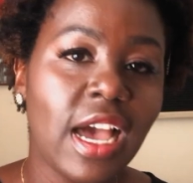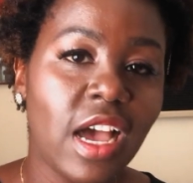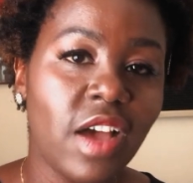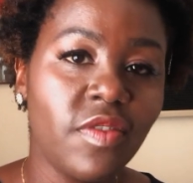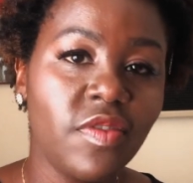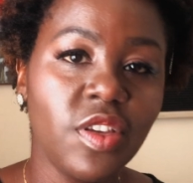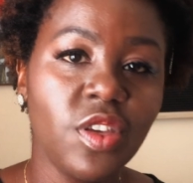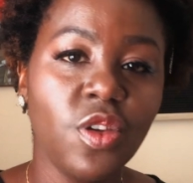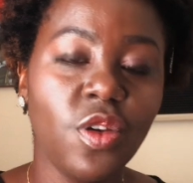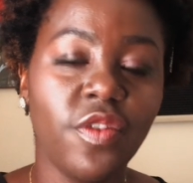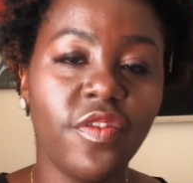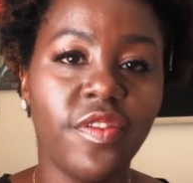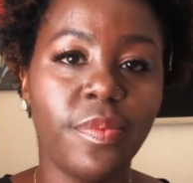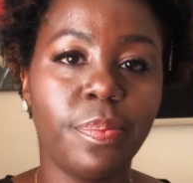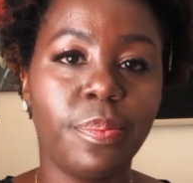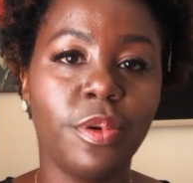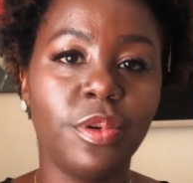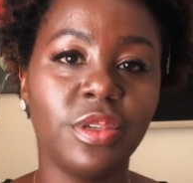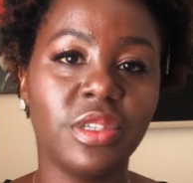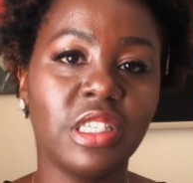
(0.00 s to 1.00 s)
Having
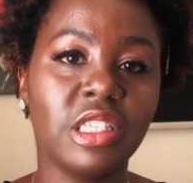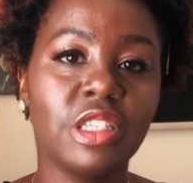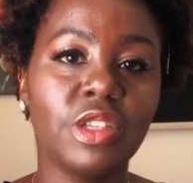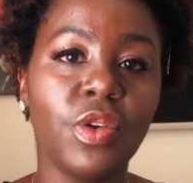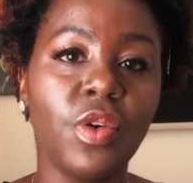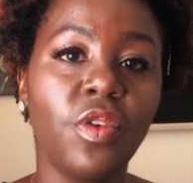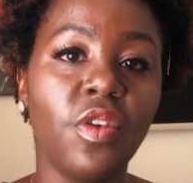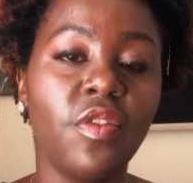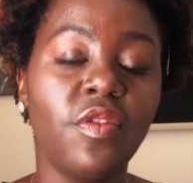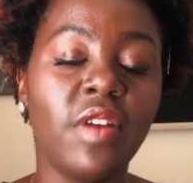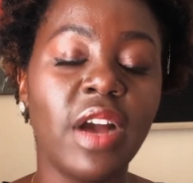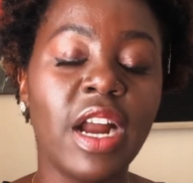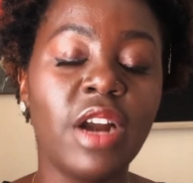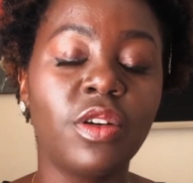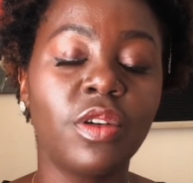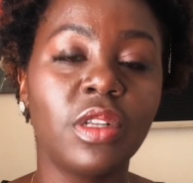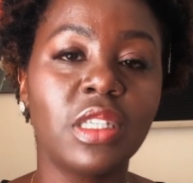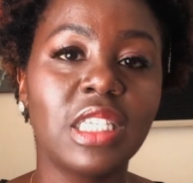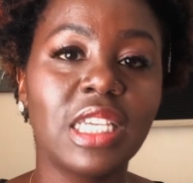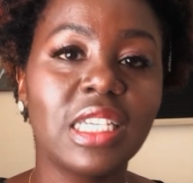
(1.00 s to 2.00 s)
your posts go
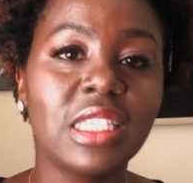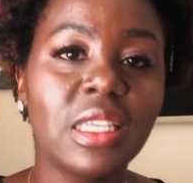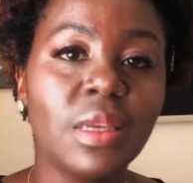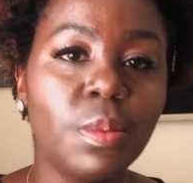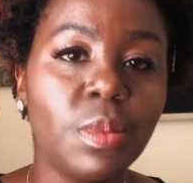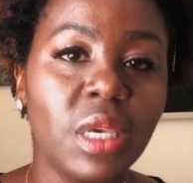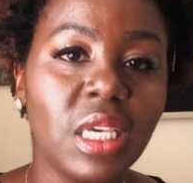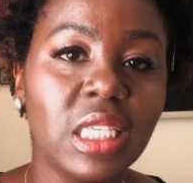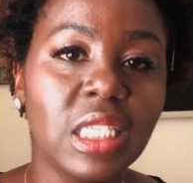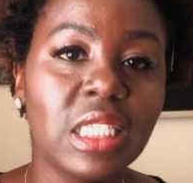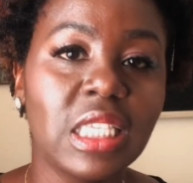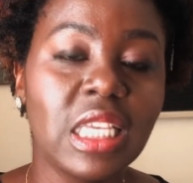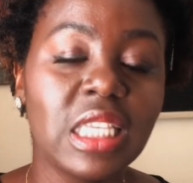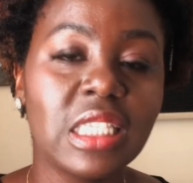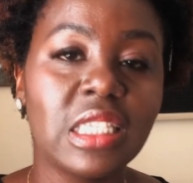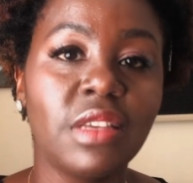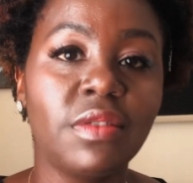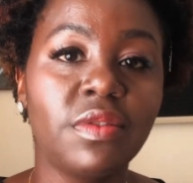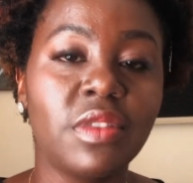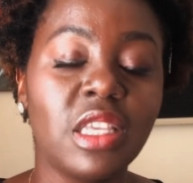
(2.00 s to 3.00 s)
viral doesn't make
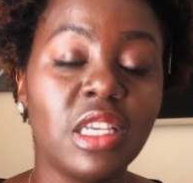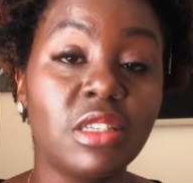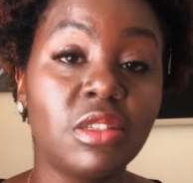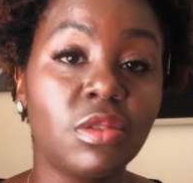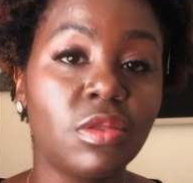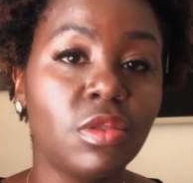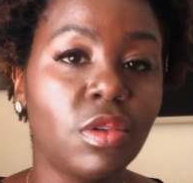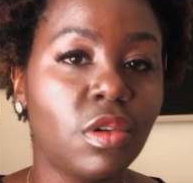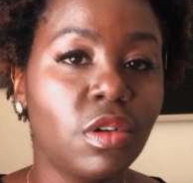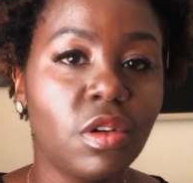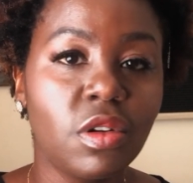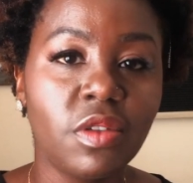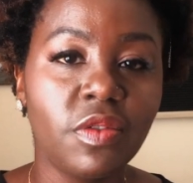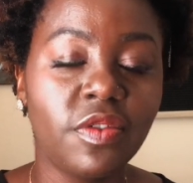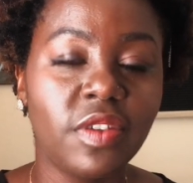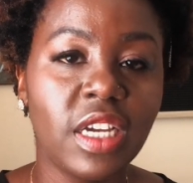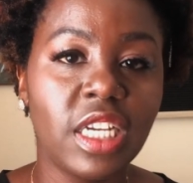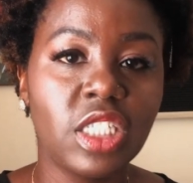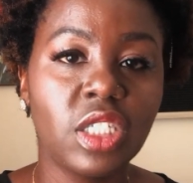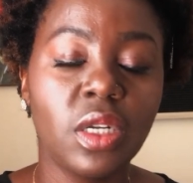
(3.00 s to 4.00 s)
sense if there's no
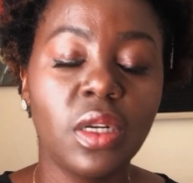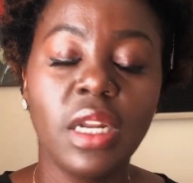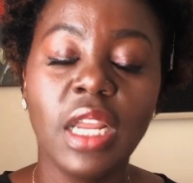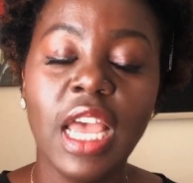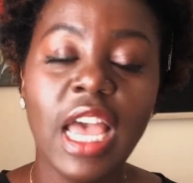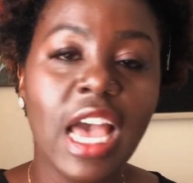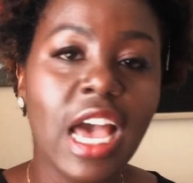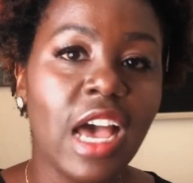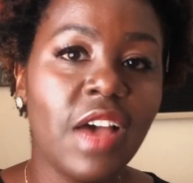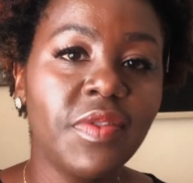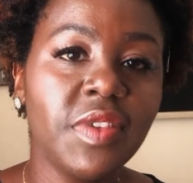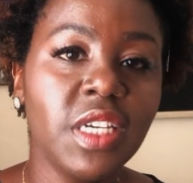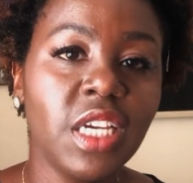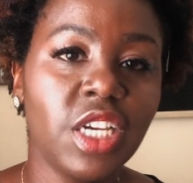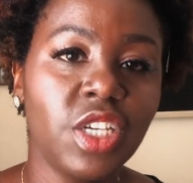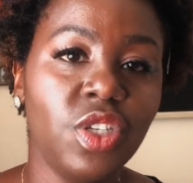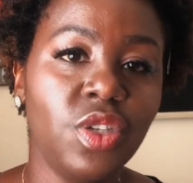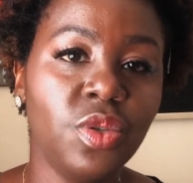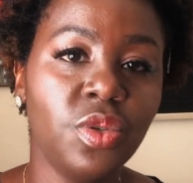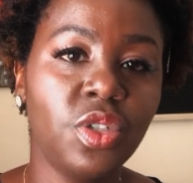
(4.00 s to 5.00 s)
conversion. Having
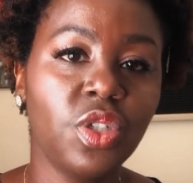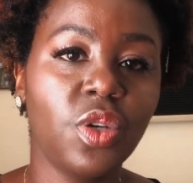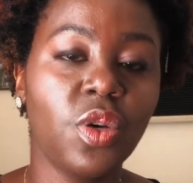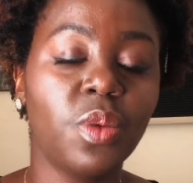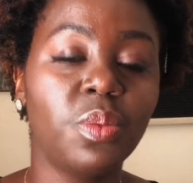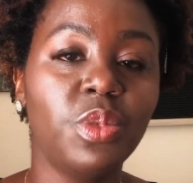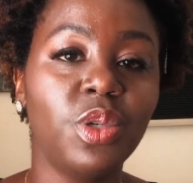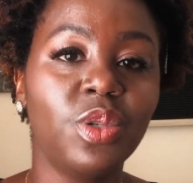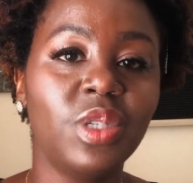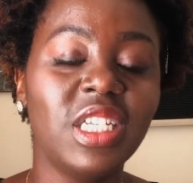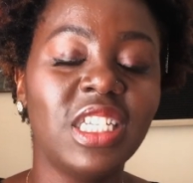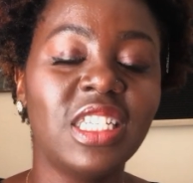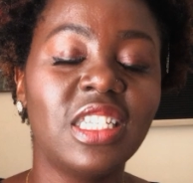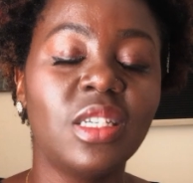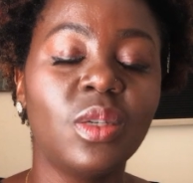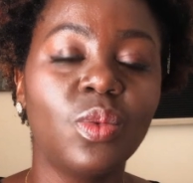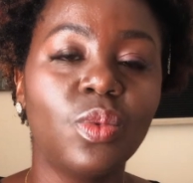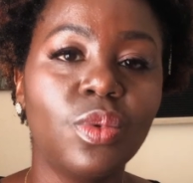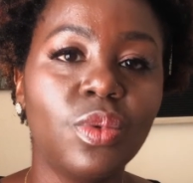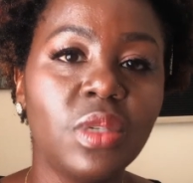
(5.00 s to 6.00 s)
a huge
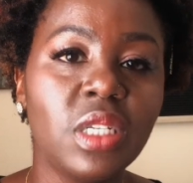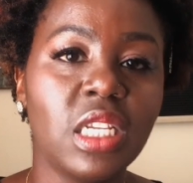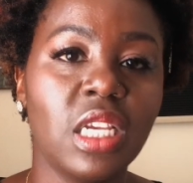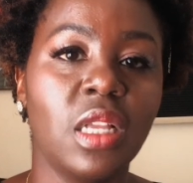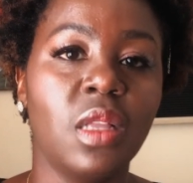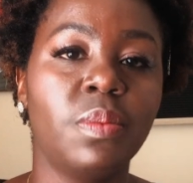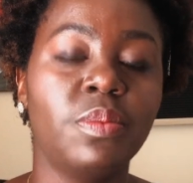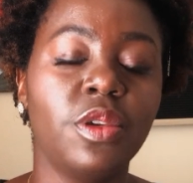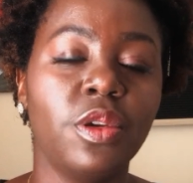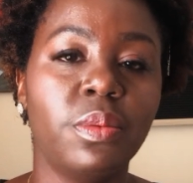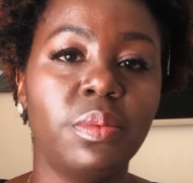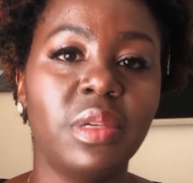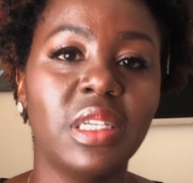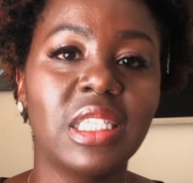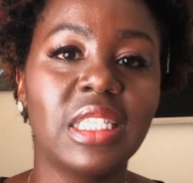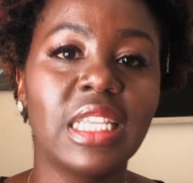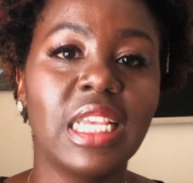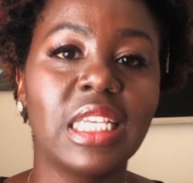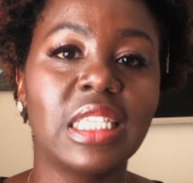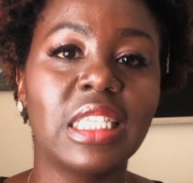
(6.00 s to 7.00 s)
community won't help your
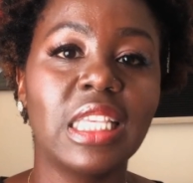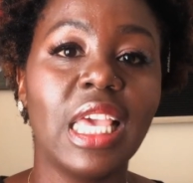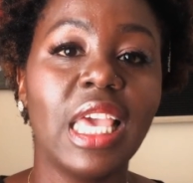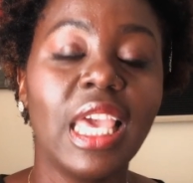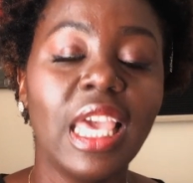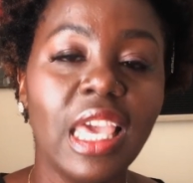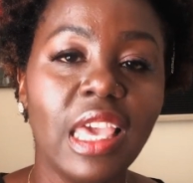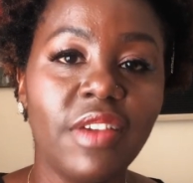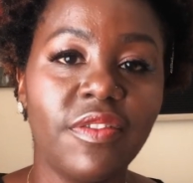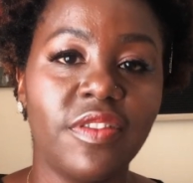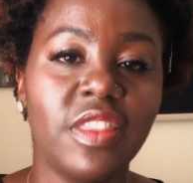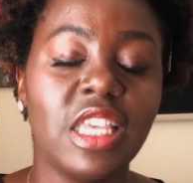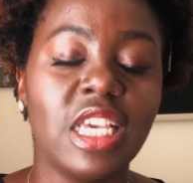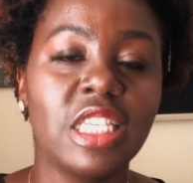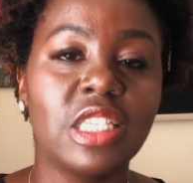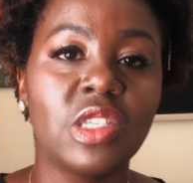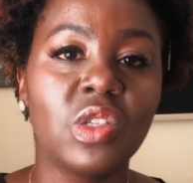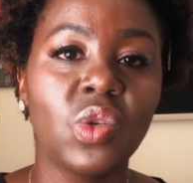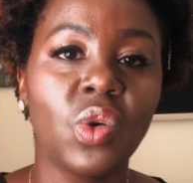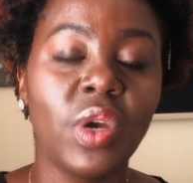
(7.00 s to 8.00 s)
business if
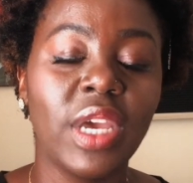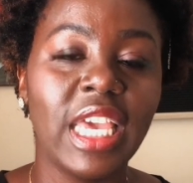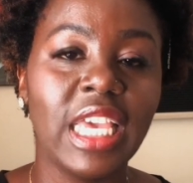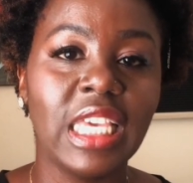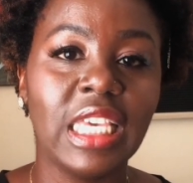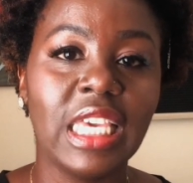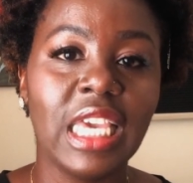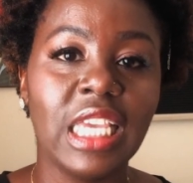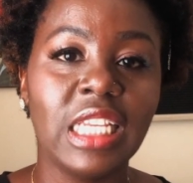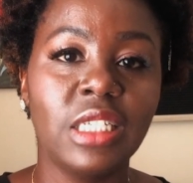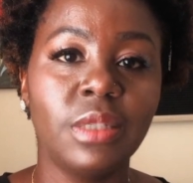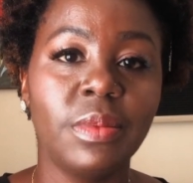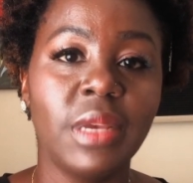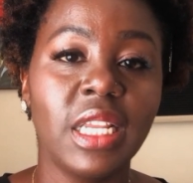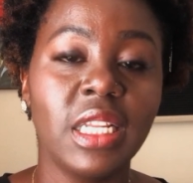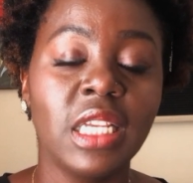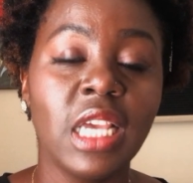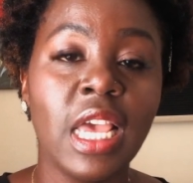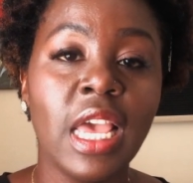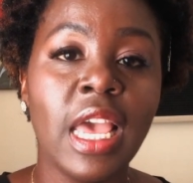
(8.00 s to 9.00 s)
there's no
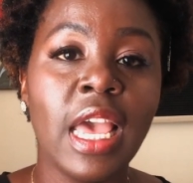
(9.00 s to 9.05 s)
engagement.